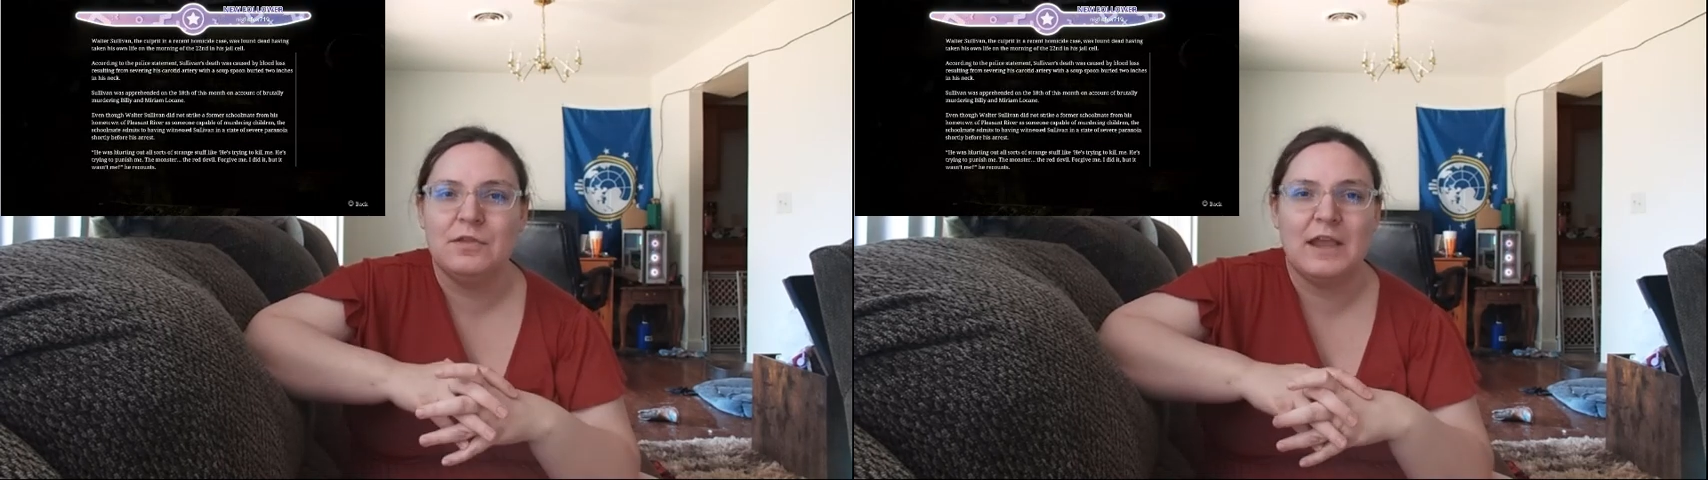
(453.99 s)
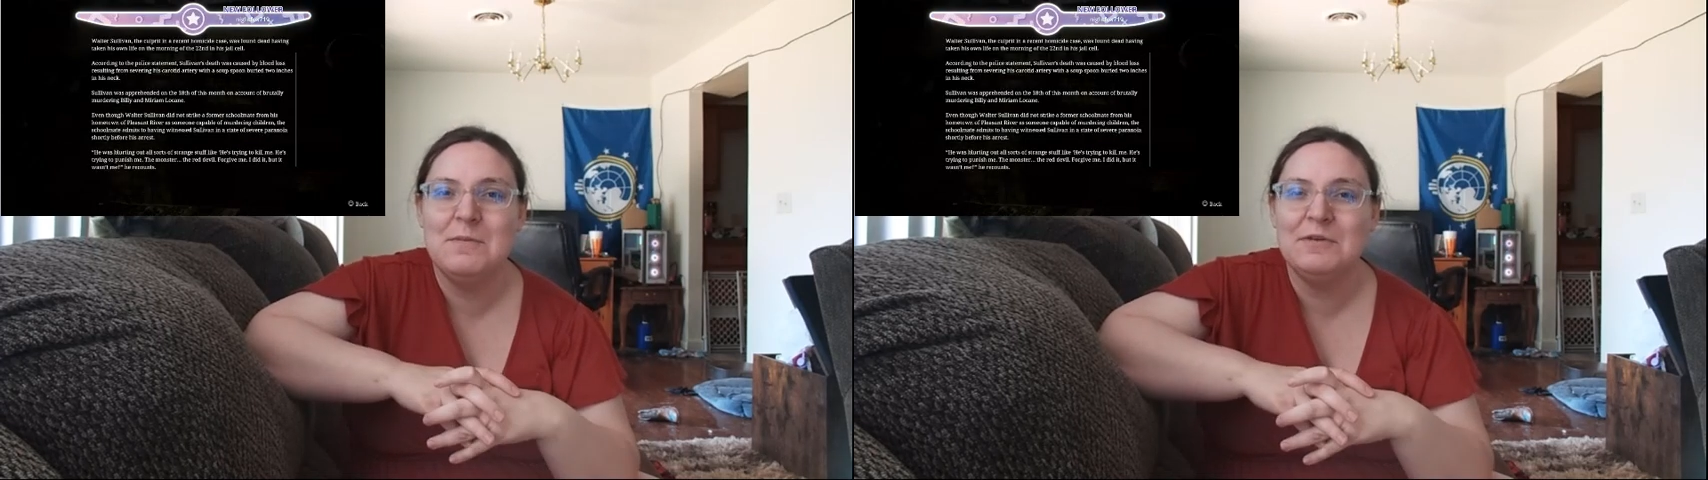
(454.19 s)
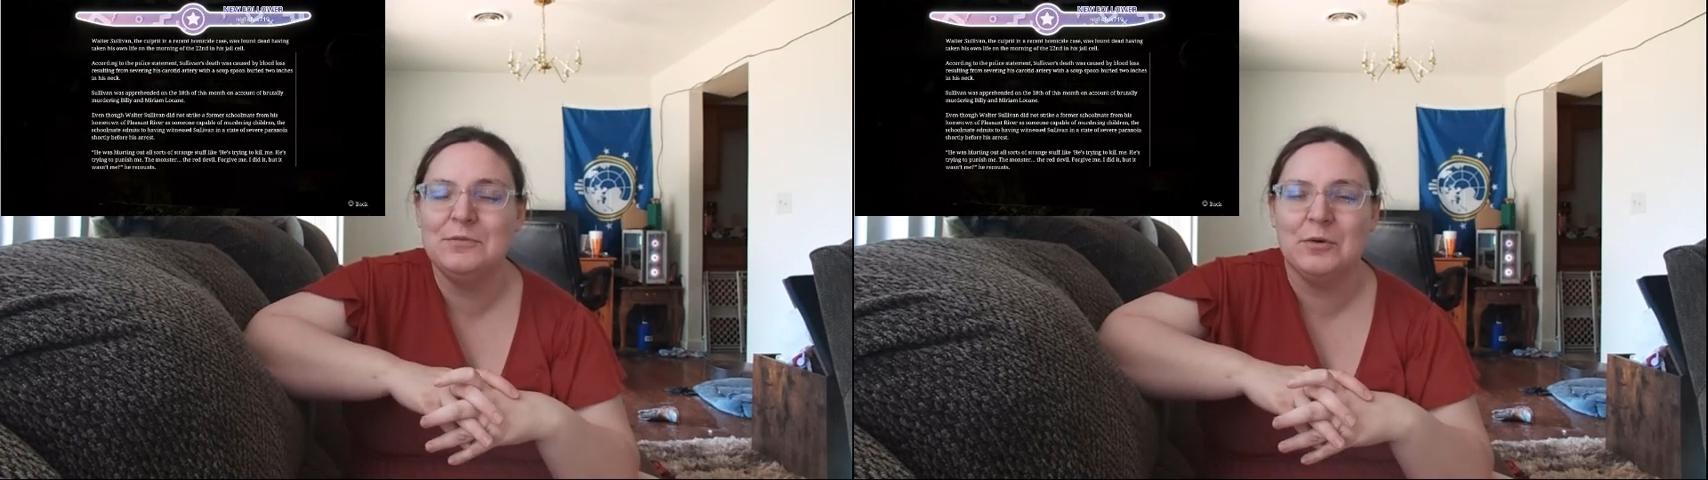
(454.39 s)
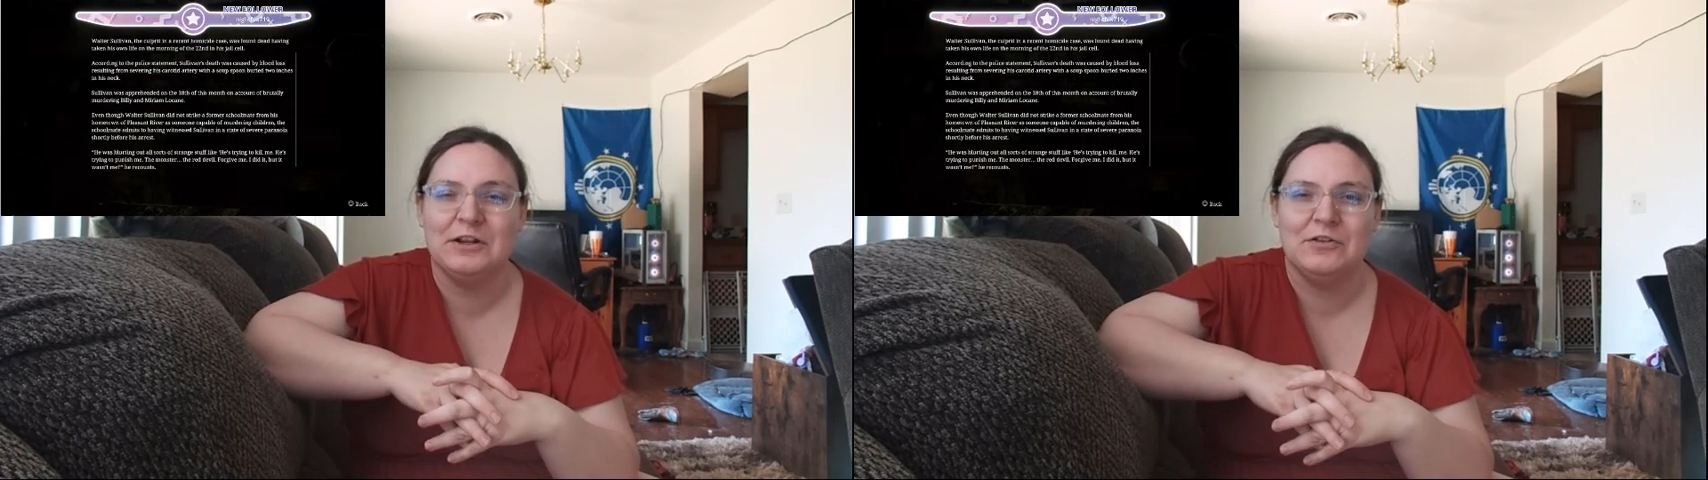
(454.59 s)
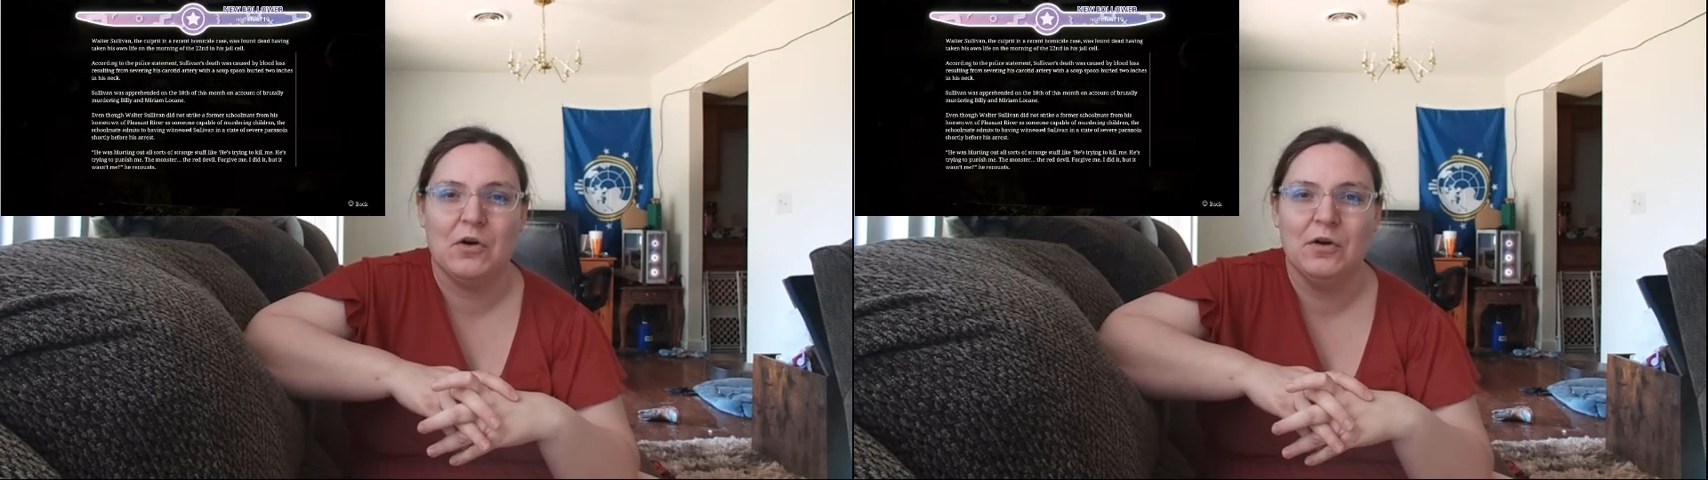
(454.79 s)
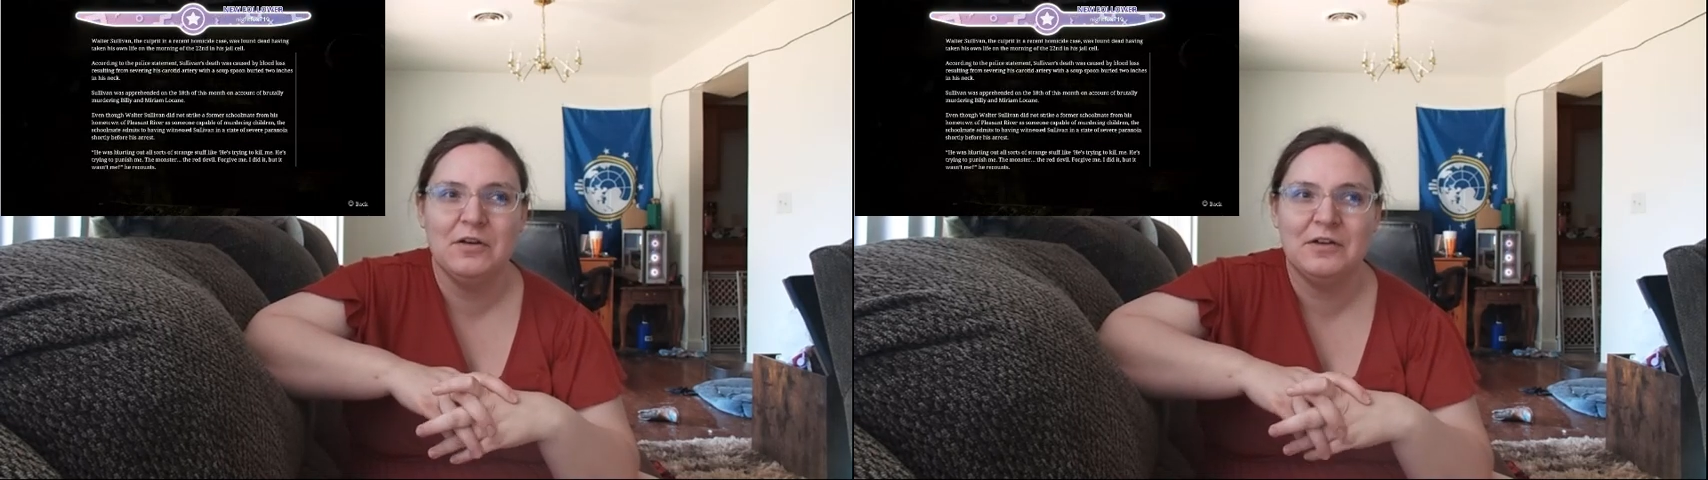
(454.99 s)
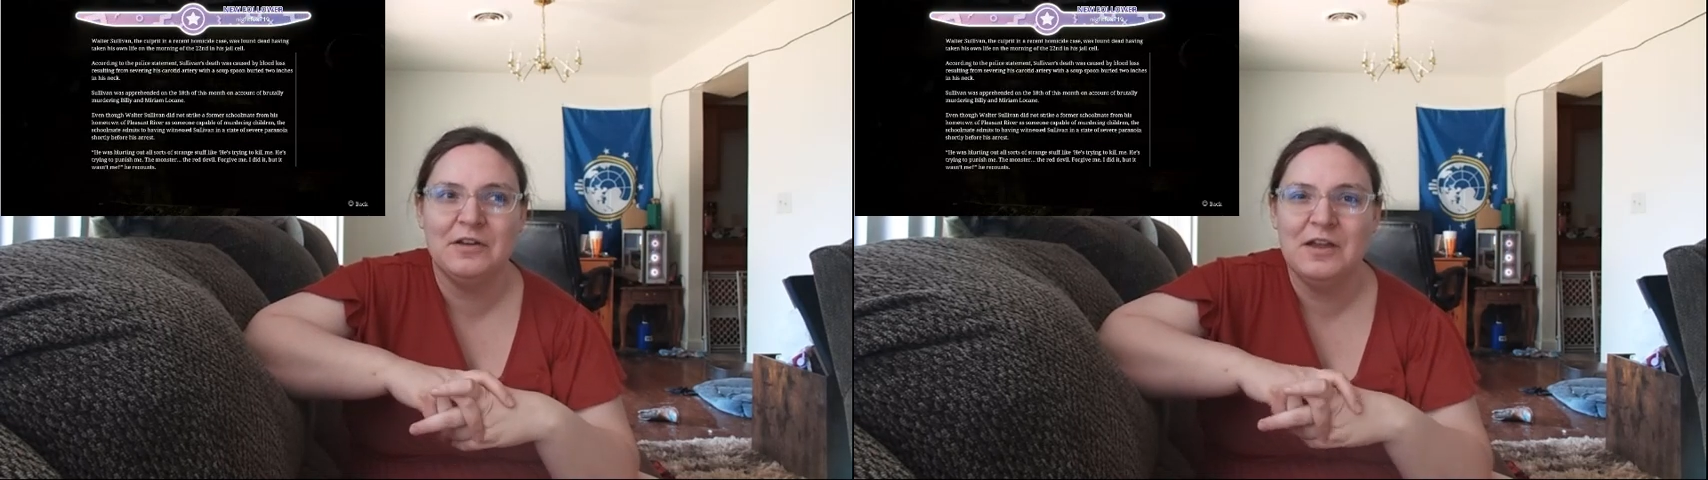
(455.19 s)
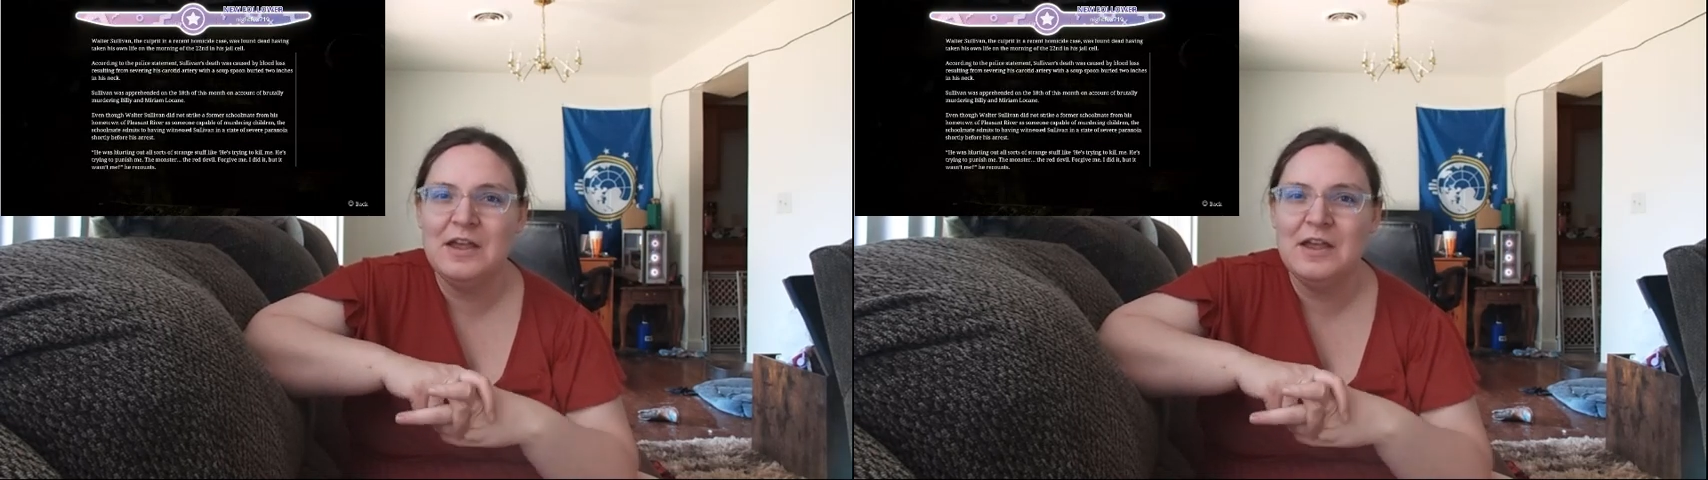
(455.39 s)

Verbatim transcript: game is pretty dark